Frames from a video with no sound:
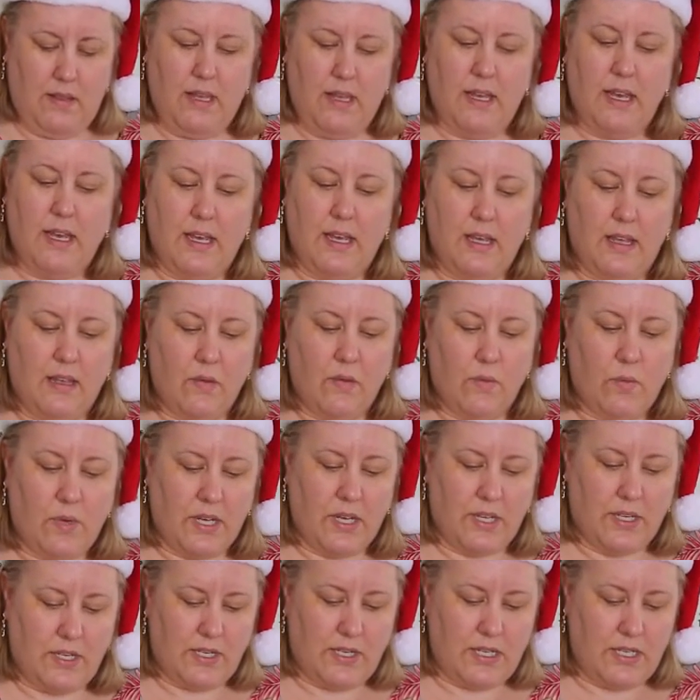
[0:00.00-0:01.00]
Okay, we're
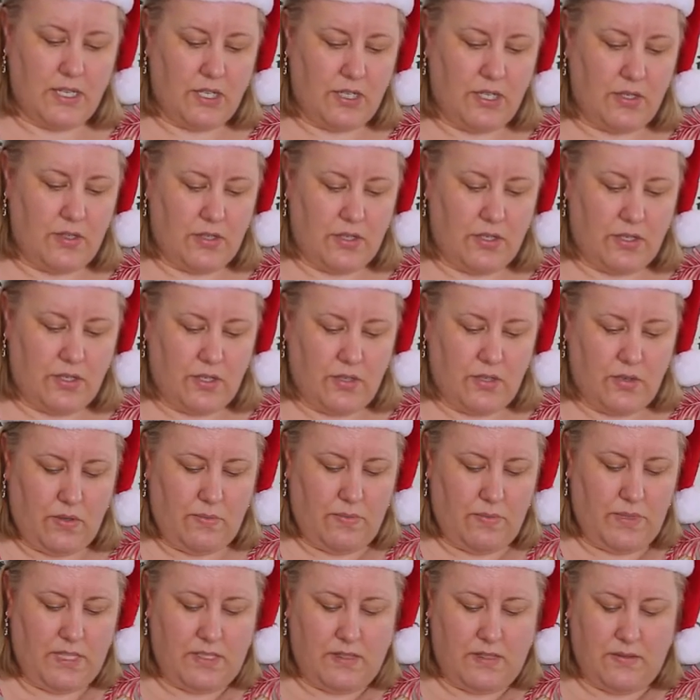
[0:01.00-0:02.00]
going to need to use
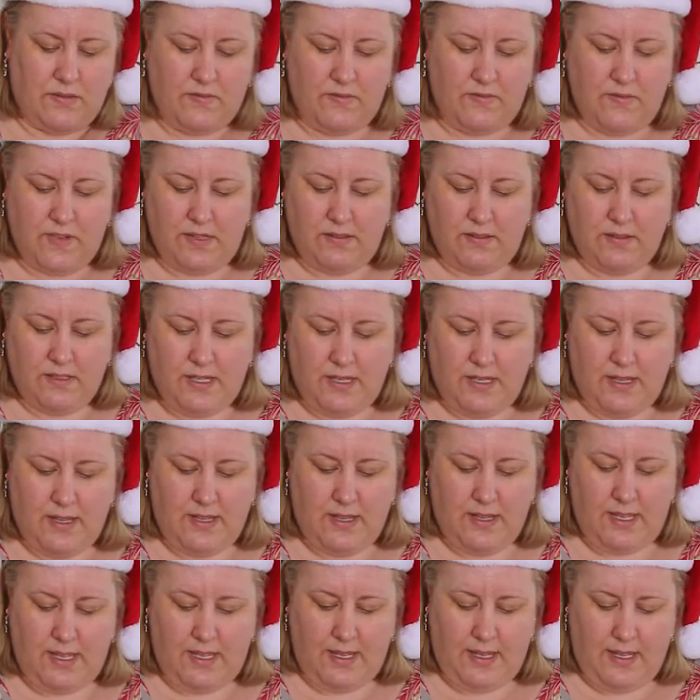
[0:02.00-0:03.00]
2 bits of felt, I
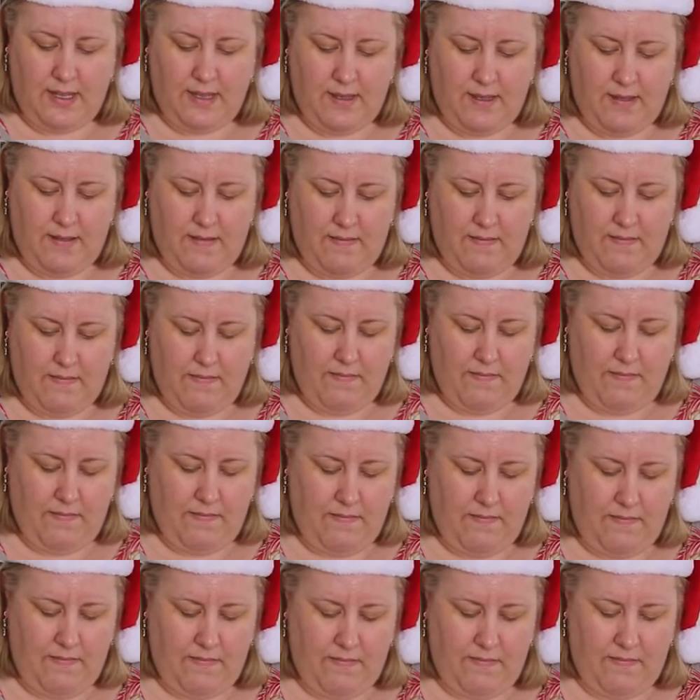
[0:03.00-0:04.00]
think.
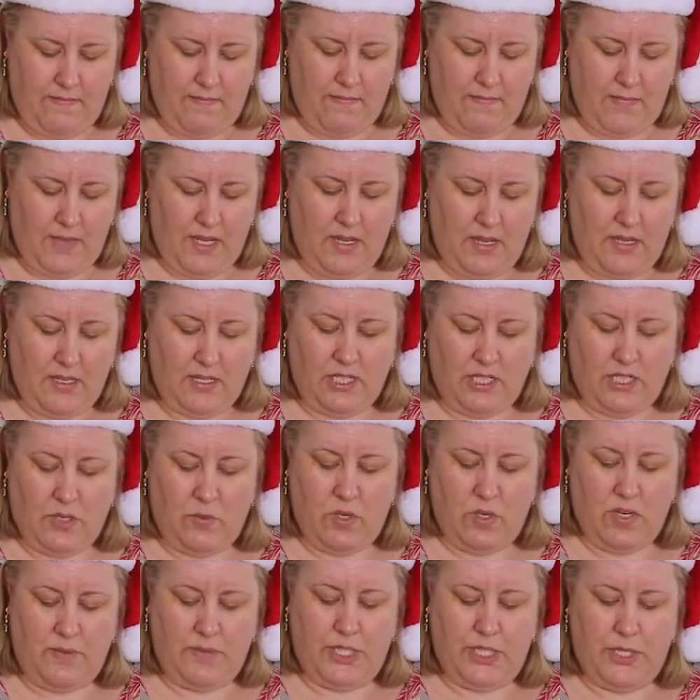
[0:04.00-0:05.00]
So
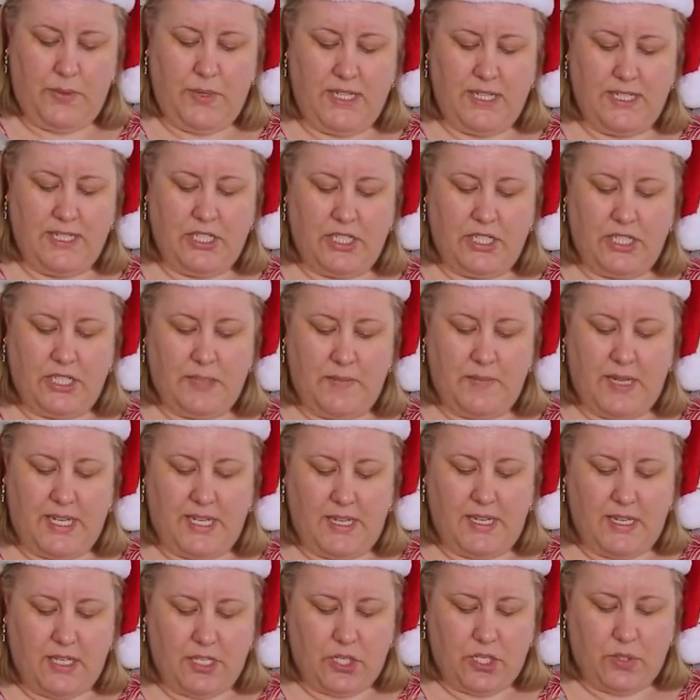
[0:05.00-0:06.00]
what I'm doing is just
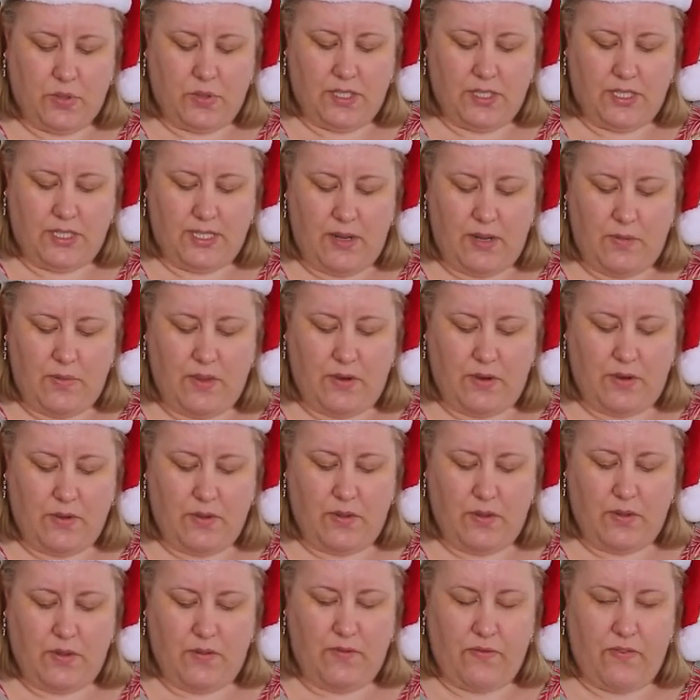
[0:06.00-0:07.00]
making sure to see whether or
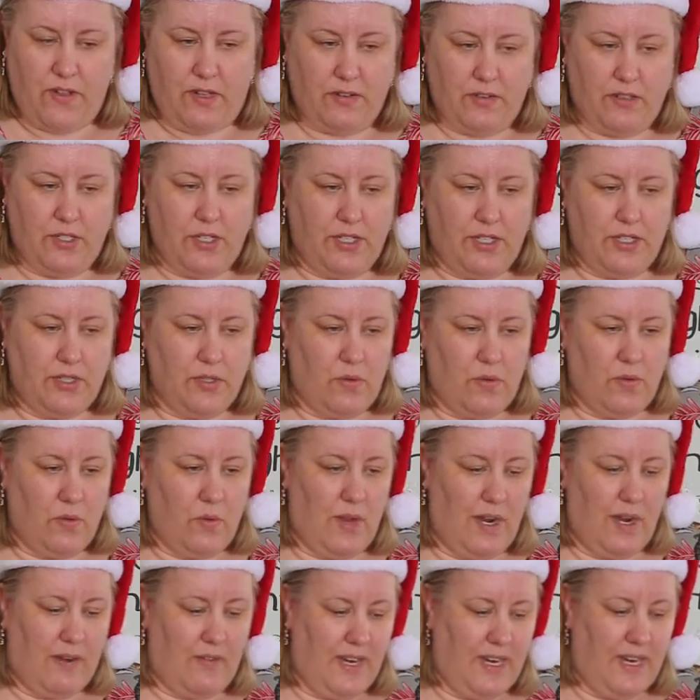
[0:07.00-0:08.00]
not the felt goes all the
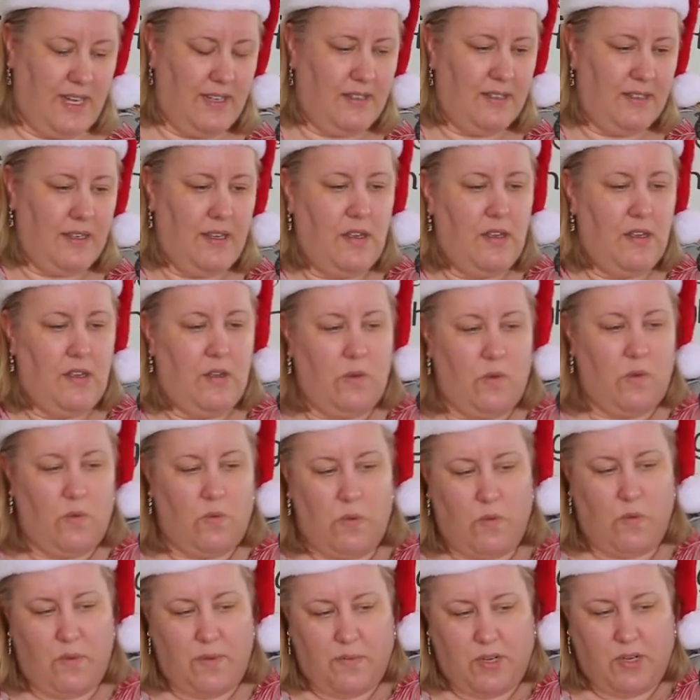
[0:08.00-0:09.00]
way around.
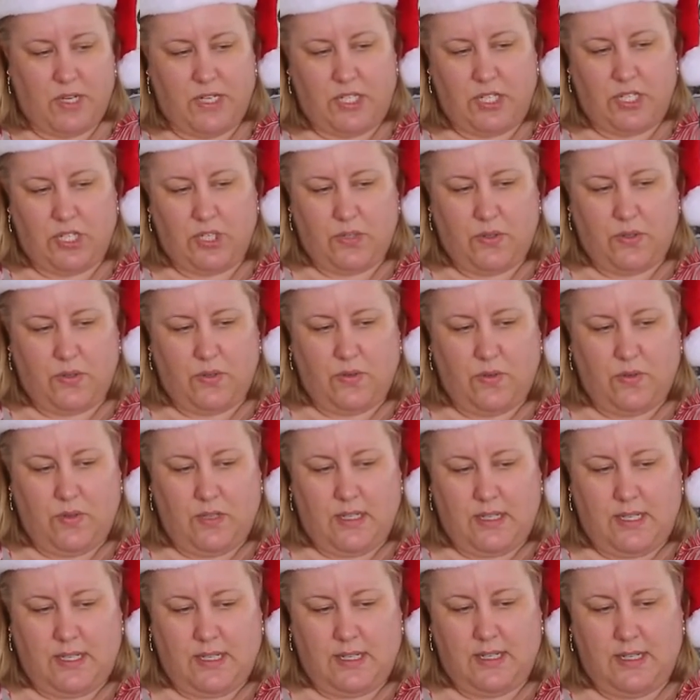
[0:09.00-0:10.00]
What we might do
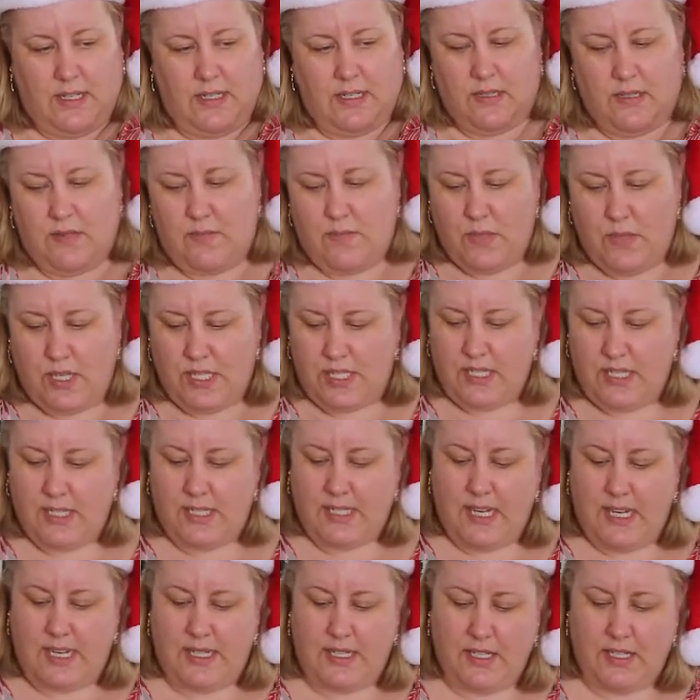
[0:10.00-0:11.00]
is, might
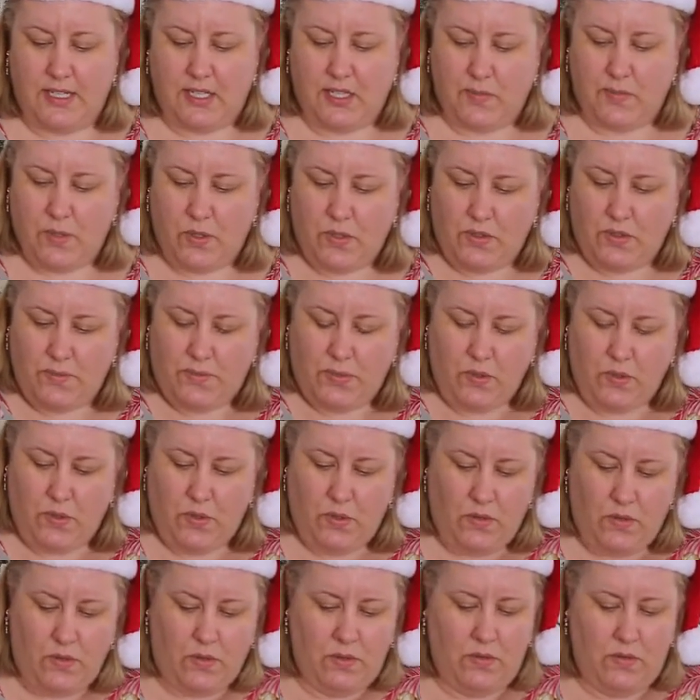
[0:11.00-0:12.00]
just take a smaller
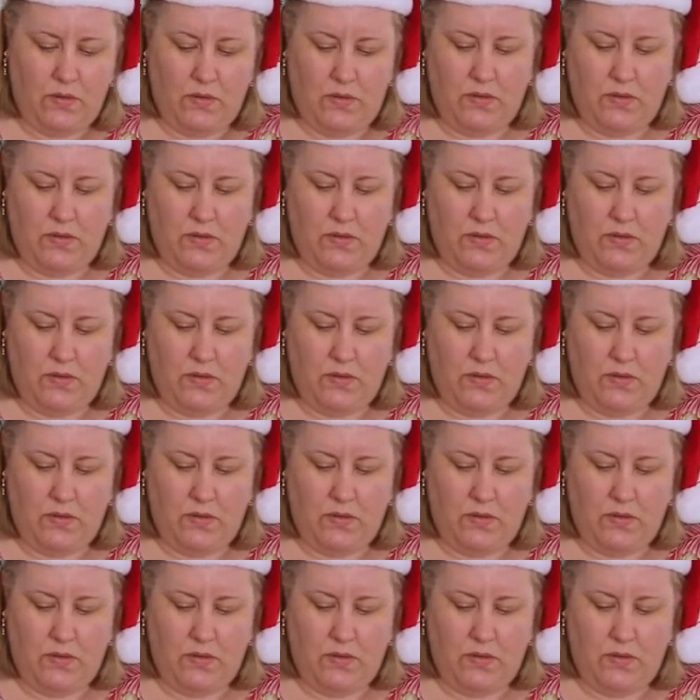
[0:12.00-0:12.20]
ball,